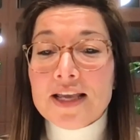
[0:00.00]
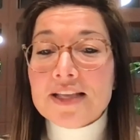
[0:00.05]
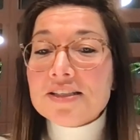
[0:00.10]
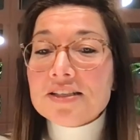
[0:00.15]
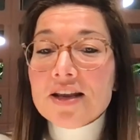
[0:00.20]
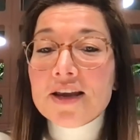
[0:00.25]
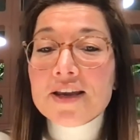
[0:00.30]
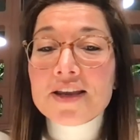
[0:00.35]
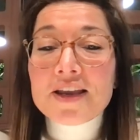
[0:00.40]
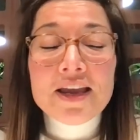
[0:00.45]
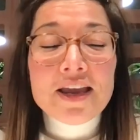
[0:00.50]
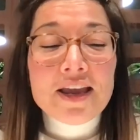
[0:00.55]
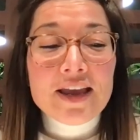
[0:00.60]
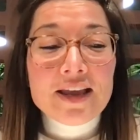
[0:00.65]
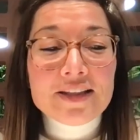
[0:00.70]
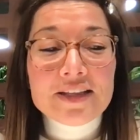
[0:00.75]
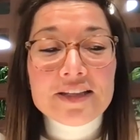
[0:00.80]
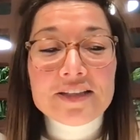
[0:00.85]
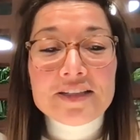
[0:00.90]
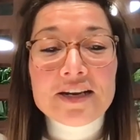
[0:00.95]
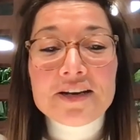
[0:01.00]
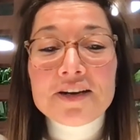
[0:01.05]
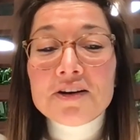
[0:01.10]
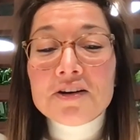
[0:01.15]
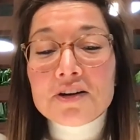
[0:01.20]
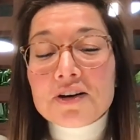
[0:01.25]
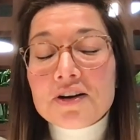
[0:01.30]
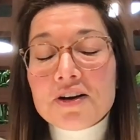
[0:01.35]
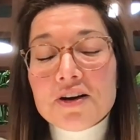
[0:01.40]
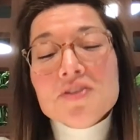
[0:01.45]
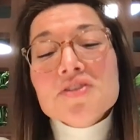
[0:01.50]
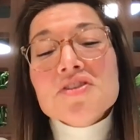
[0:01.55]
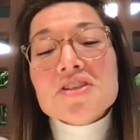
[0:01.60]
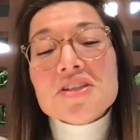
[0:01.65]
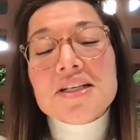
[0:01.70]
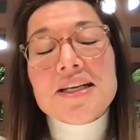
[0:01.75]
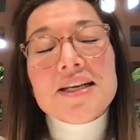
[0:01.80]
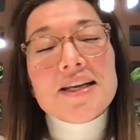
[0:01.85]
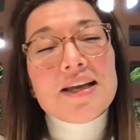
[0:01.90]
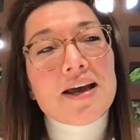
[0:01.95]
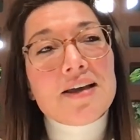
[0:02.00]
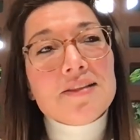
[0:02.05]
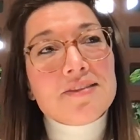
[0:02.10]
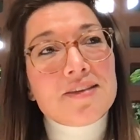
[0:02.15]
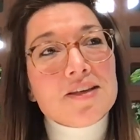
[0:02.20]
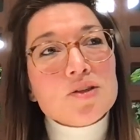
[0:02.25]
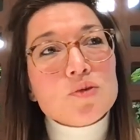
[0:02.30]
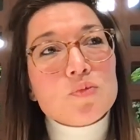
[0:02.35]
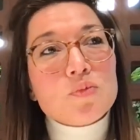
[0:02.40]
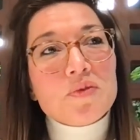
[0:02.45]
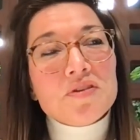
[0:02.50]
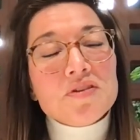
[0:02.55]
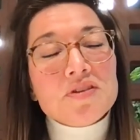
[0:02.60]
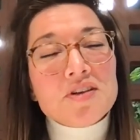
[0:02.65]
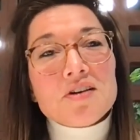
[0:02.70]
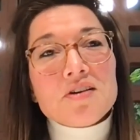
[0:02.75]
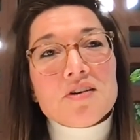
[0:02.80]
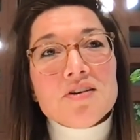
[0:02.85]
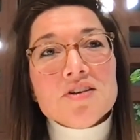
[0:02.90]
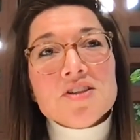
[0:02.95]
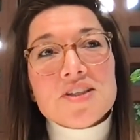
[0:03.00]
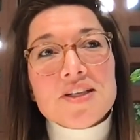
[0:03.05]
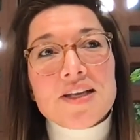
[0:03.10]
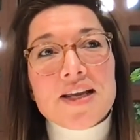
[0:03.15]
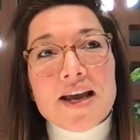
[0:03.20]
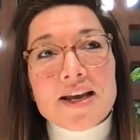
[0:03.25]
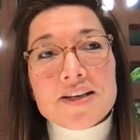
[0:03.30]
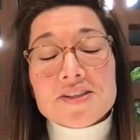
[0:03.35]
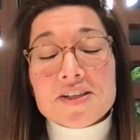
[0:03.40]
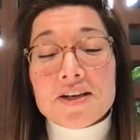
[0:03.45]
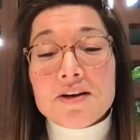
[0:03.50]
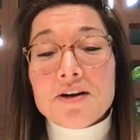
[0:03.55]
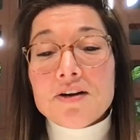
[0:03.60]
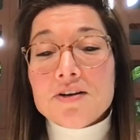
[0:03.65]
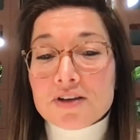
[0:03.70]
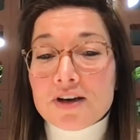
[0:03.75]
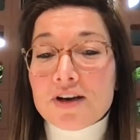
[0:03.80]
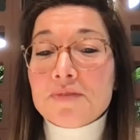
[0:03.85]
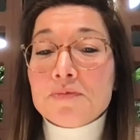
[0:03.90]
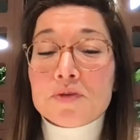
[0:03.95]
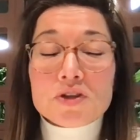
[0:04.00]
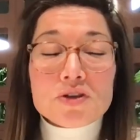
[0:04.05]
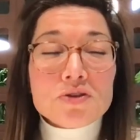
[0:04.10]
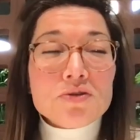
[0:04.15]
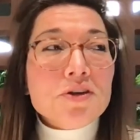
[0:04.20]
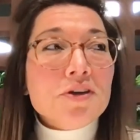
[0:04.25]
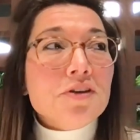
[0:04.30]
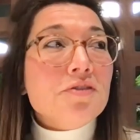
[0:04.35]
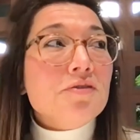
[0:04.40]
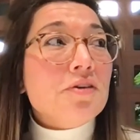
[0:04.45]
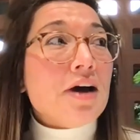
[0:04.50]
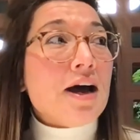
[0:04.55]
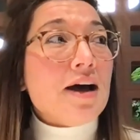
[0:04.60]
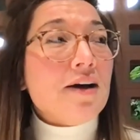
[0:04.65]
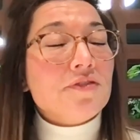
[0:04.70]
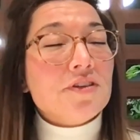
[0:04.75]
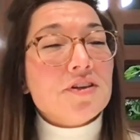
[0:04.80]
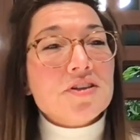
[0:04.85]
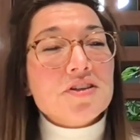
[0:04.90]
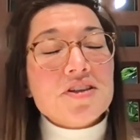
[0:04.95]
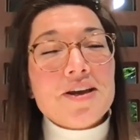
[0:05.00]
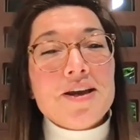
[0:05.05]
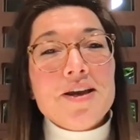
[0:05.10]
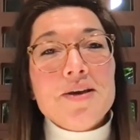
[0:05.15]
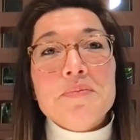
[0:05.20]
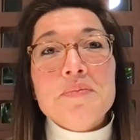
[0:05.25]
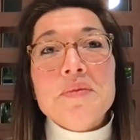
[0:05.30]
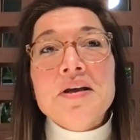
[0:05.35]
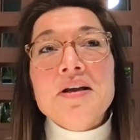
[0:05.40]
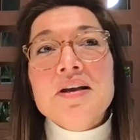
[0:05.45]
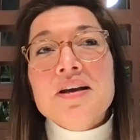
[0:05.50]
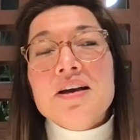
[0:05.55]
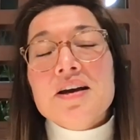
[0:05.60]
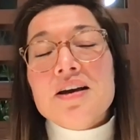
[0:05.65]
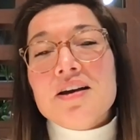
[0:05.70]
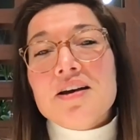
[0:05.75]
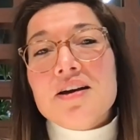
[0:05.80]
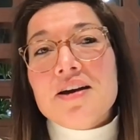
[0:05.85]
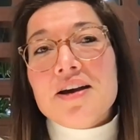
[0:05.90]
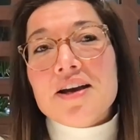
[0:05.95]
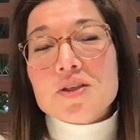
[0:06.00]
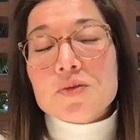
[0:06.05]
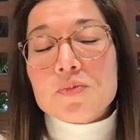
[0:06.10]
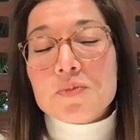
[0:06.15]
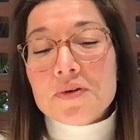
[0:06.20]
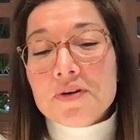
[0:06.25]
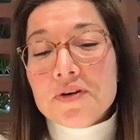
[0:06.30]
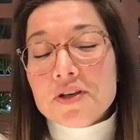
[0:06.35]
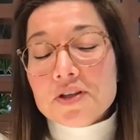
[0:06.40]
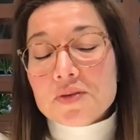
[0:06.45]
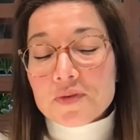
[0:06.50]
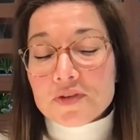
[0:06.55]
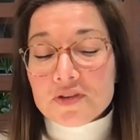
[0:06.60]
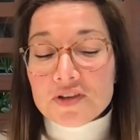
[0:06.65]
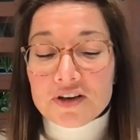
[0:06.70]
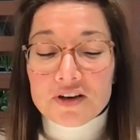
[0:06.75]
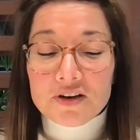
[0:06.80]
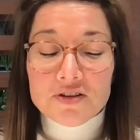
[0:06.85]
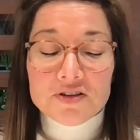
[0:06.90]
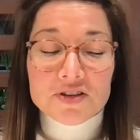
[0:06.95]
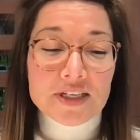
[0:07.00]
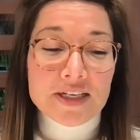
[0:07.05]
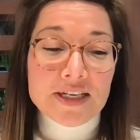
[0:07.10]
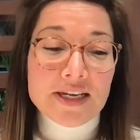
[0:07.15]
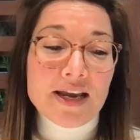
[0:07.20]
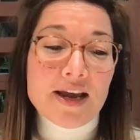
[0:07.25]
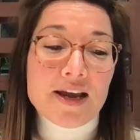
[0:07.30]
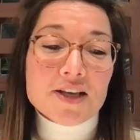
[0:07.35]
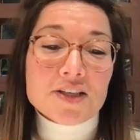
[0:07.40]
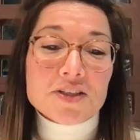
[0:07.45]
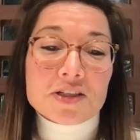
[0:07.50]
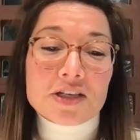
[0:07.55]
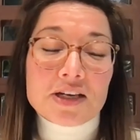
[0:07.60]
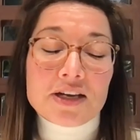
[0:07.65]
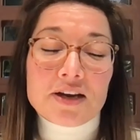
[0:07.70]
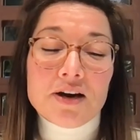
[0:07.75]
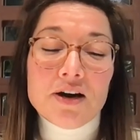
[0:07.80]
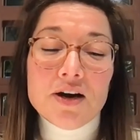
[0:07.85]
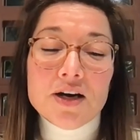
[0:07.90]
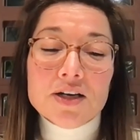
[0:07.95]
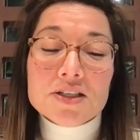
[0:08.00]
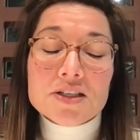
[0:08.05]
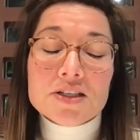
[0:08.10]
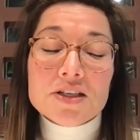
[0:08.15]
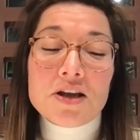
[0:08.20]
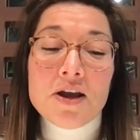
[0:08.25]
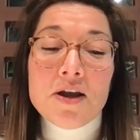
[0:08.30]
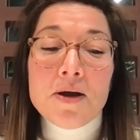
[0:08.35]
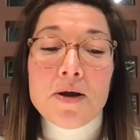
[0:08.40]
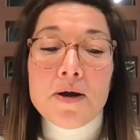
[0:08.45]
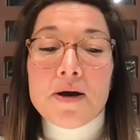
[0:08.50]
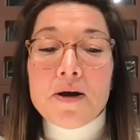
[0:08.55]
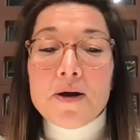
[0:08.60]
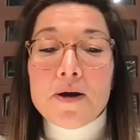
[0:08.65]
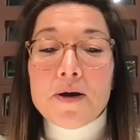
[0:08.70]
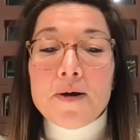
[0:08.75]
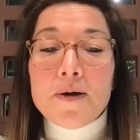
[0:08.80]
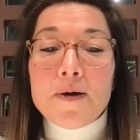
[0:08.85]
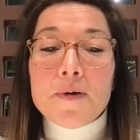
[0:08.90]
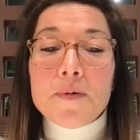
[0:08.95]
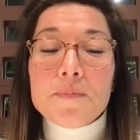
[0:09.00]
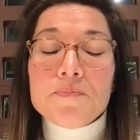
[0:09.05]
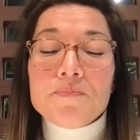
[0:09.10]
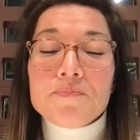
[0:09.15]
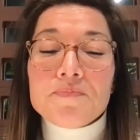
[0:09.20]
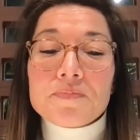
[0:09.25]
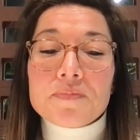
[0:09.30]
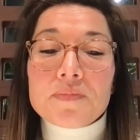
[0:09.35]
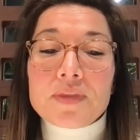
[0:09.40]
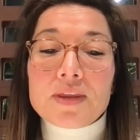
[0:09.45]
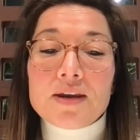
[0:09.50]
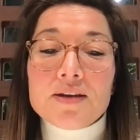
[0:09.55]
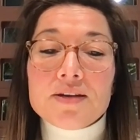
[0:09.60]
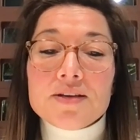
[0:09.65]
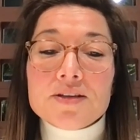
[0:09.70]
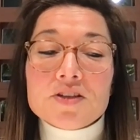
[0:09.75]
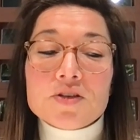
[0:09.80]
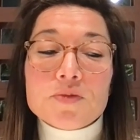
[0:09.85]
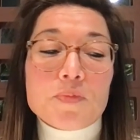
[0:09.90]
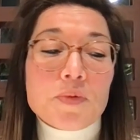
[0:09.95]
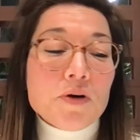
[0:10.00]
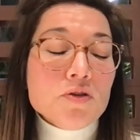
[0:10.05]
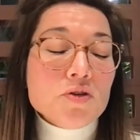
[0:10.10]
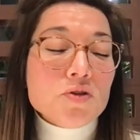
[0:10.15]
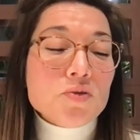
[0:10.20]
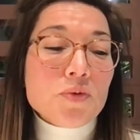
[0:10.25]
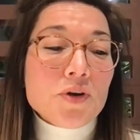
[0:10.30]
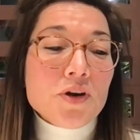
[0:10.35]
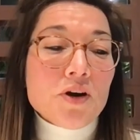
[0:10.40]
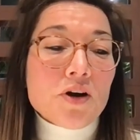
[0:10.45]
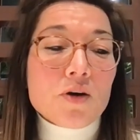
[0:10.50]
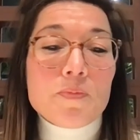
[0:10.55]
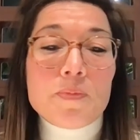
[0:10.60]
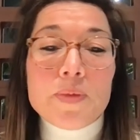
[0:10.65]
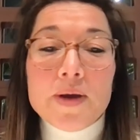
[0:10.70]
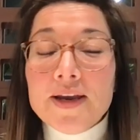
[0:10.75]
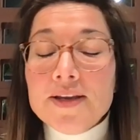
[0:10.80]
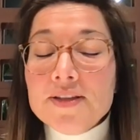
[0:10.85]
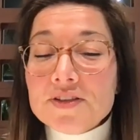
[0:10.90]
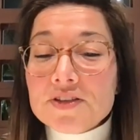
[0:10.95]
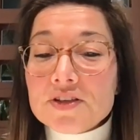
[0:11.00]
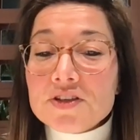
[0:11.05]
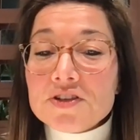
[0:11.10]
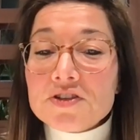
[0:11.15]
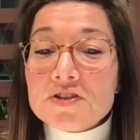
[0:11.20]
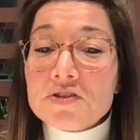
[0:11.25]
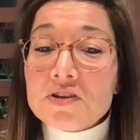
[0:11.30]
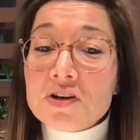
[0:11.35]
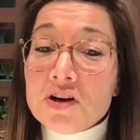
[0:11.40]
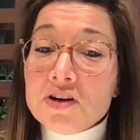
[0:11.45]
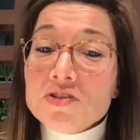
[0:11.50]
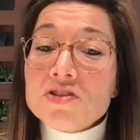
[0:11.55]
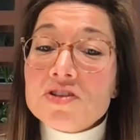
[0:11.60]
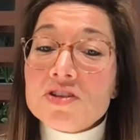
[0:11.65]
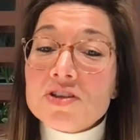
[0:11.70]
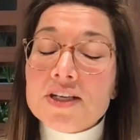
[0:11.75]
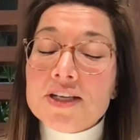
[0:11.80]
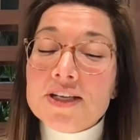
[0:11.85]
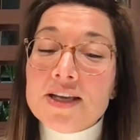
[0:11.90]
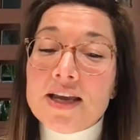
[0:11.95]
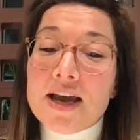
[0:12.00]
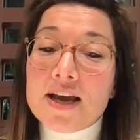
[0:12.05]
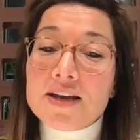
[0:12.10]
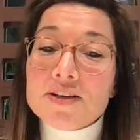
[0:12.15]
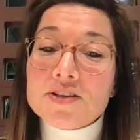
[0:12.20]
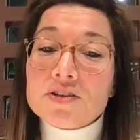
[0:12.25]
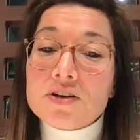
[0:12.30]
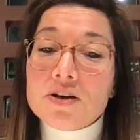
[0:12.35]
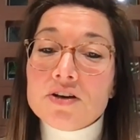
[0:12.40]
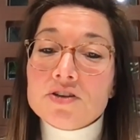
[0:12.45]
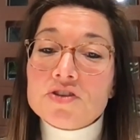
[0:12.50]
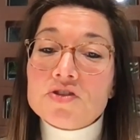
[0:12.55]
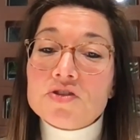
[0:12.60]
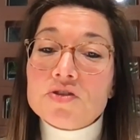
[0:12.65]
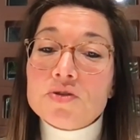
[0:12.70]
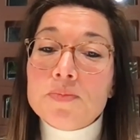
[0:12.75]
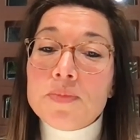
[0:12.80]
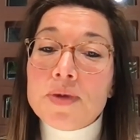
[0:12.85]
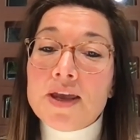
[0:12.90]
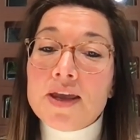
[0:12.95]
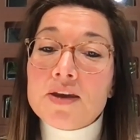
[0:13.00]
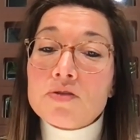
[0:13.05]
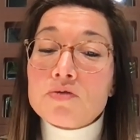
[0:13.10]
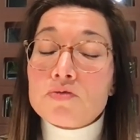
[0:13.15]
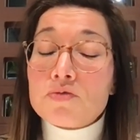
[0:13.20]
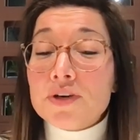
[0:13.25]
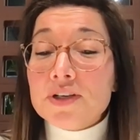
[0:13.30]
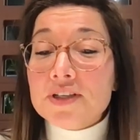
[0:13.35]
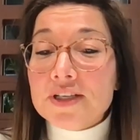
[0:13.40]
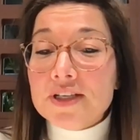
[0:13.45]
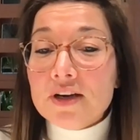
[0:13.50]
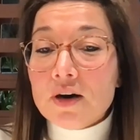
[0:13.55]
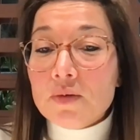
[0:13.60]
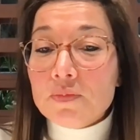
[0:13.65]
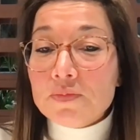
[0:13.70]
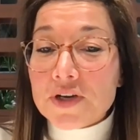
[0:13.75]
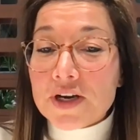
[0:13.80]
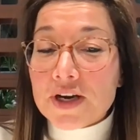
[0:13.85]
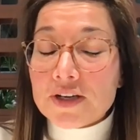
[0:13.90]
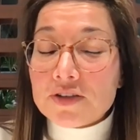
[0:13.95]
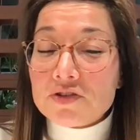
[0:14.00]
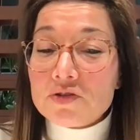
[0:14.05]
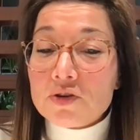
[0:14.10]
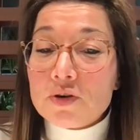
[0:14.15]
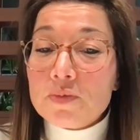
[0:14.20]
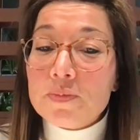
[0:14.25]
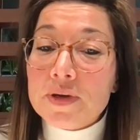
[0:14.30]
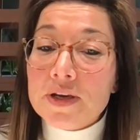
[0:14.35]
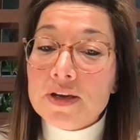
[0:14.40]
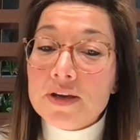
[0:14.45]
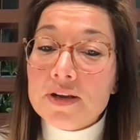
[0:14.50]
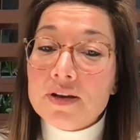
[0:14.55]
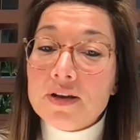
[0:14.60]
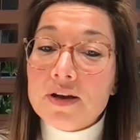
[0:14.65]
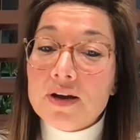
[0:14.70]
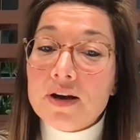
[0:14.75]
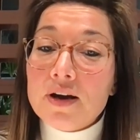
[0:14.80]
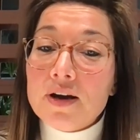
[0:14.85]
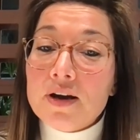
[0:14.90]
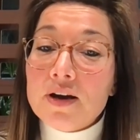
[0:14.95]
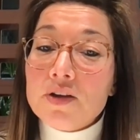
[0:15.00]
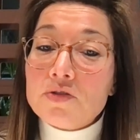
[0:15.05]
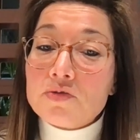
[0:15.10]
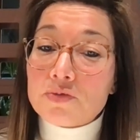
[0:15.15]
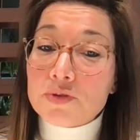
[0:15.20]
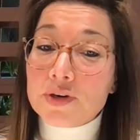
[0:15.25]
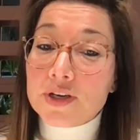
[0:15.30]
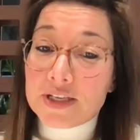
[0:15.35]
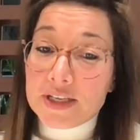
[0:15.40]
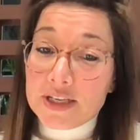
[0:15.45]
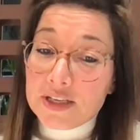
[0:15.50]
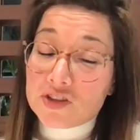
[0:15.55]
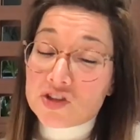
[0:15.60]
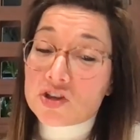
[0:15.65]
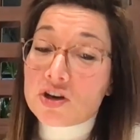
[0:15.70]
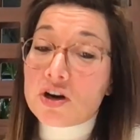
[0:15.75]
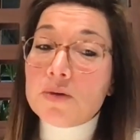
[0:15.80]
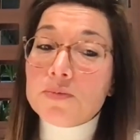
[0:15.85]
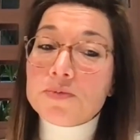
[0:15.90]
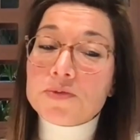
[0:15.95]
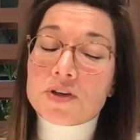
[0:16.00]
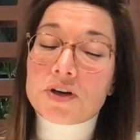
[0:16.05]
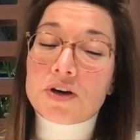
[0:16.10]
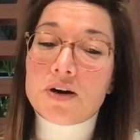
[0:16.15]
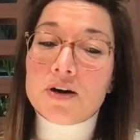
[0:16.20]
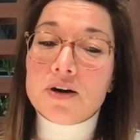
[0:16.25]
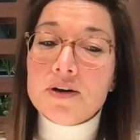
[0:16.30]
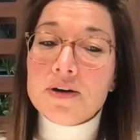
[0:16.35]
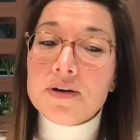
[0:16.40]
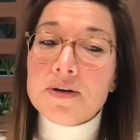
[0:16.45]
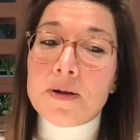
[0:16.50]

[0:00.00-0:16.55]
It's like they are constantly at this point, they're constantly asking us, I'm sure you will have the same uh, experience, but they're constantly asking us Um, suppose we are painters, to constantly ask us to make three D objects or be an, uh, a three D sculptor.